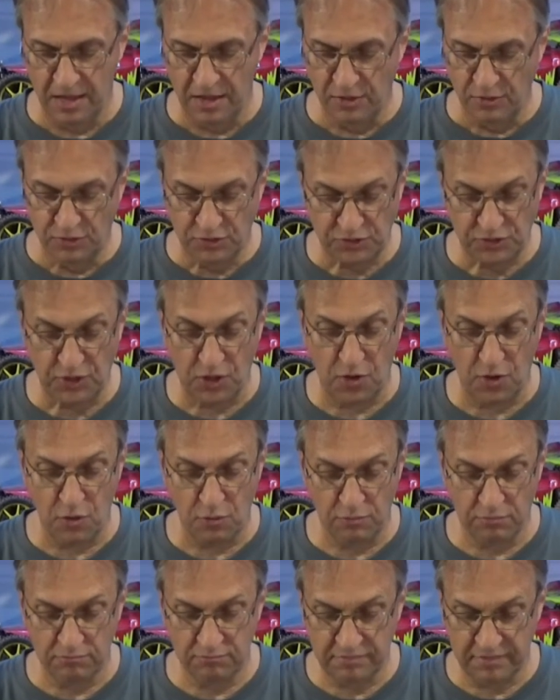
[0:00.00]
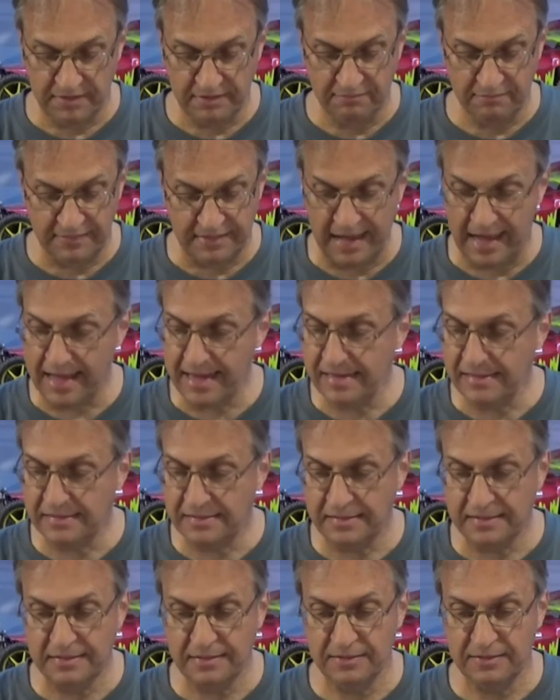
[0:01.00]
So,
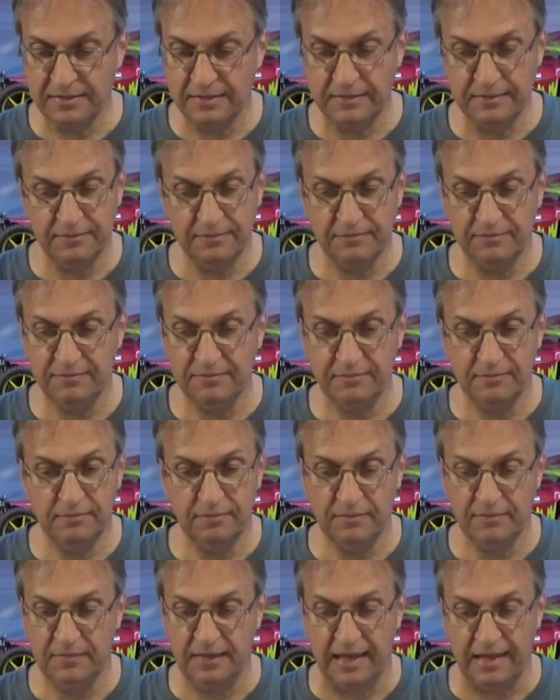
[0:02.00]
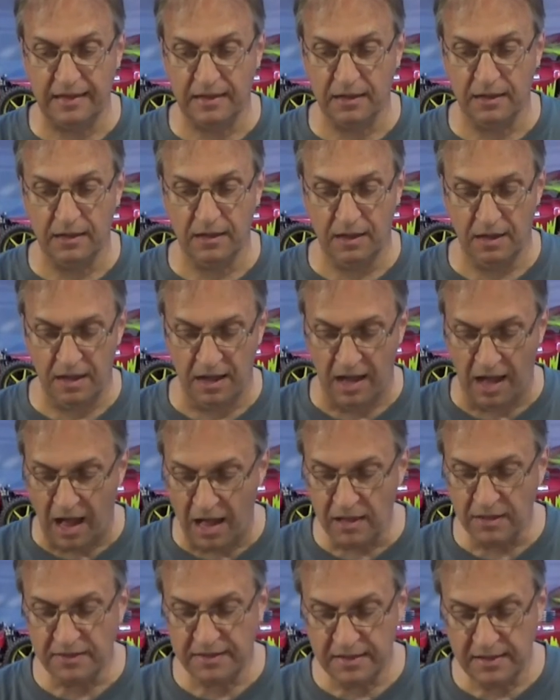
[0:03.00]
guys, like
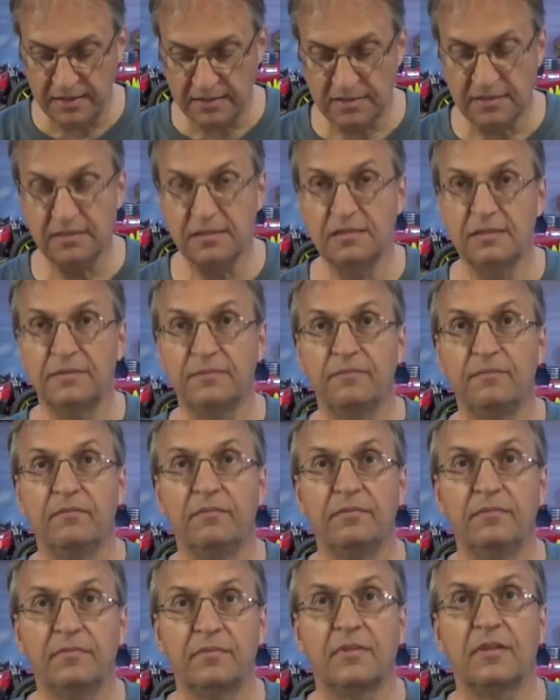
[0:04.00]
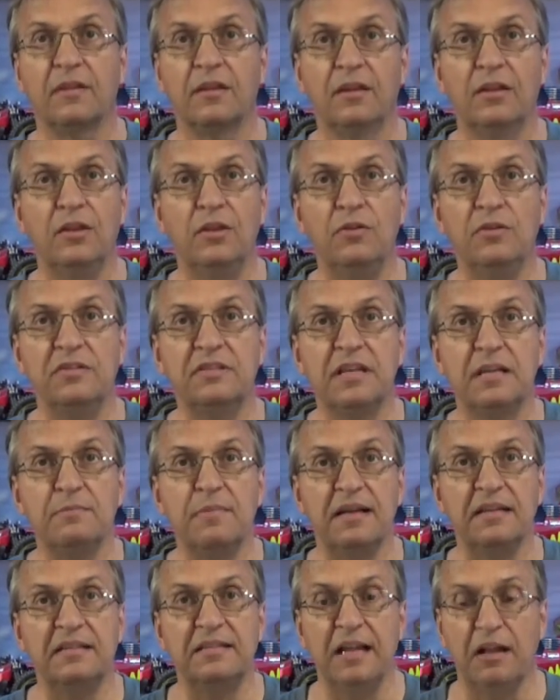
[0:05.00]
all this using
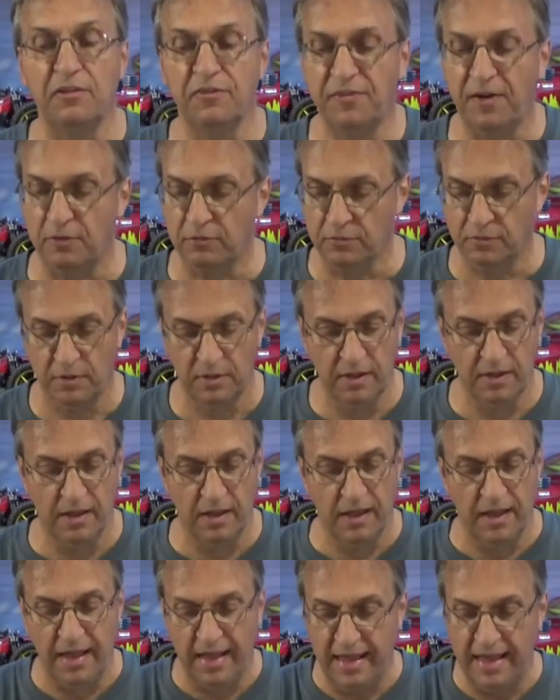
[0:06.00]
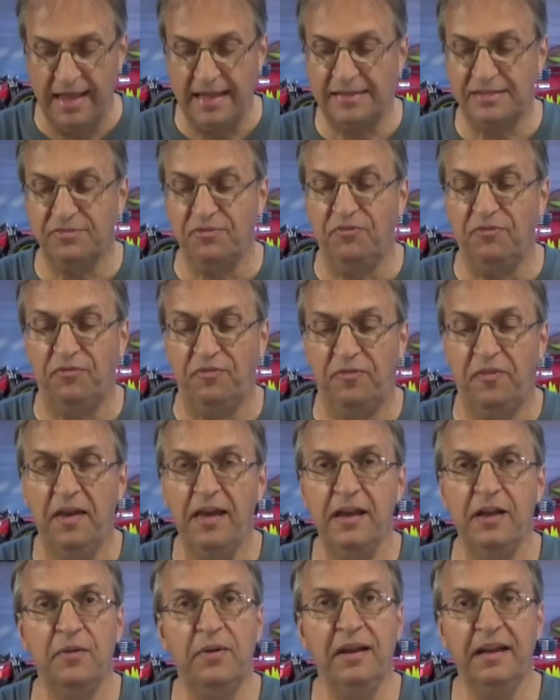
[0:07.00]
my cell phone. It's
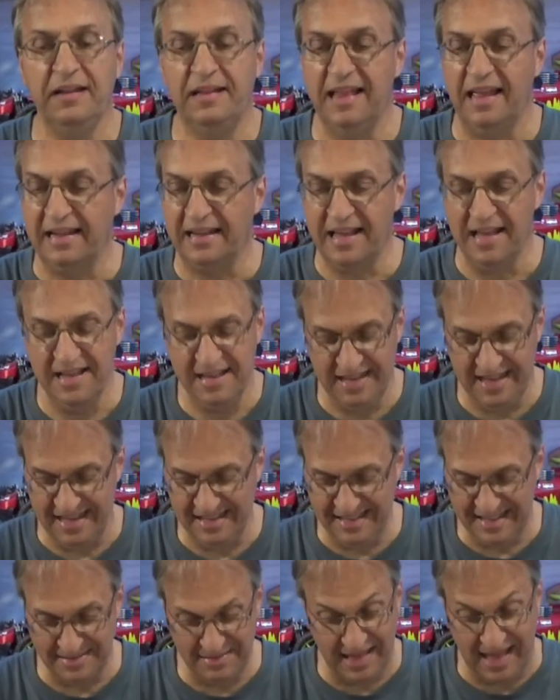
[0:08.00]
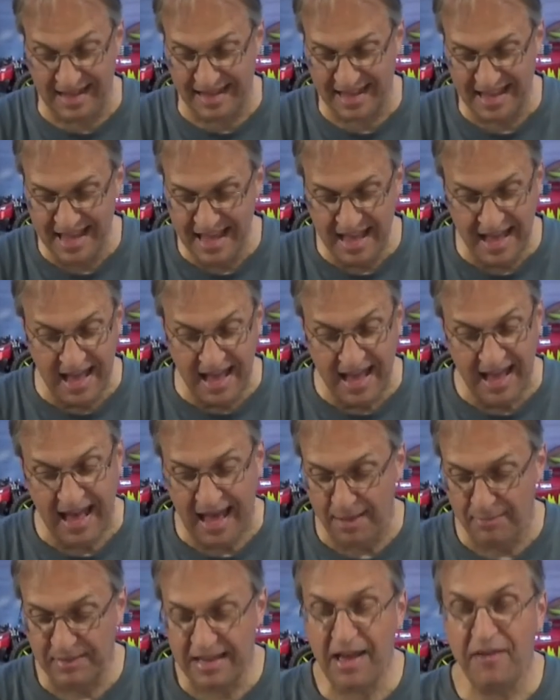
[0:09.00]
very like
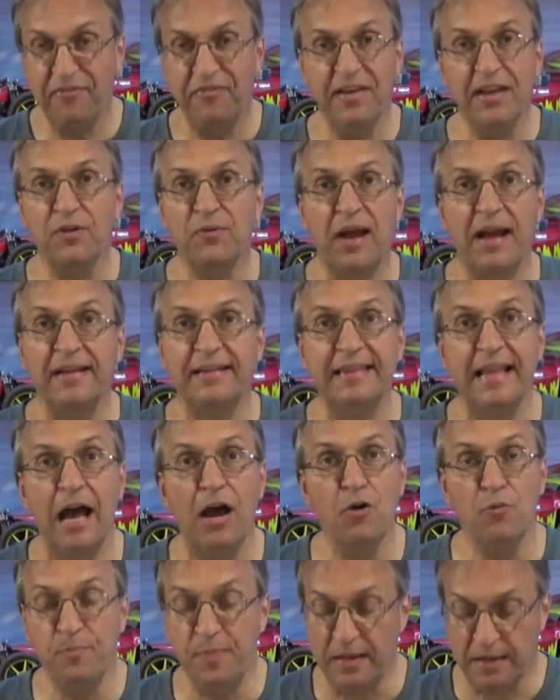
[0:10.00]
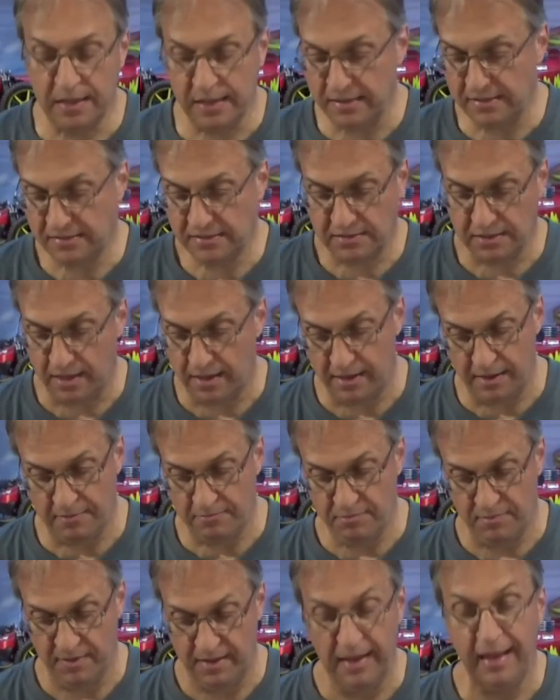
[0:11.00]
I'm laughing right now because
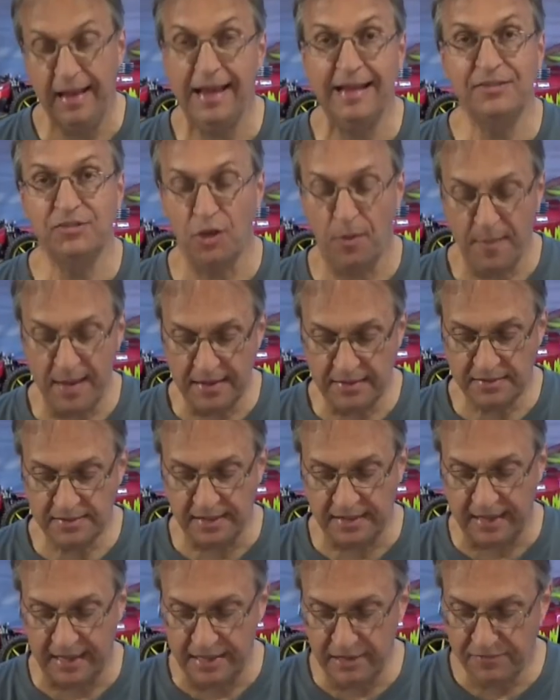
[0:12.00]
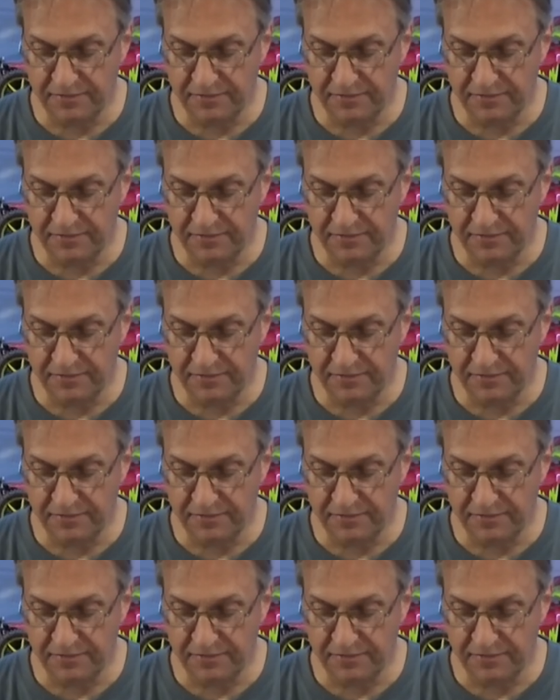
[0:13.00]
it's amazing. And if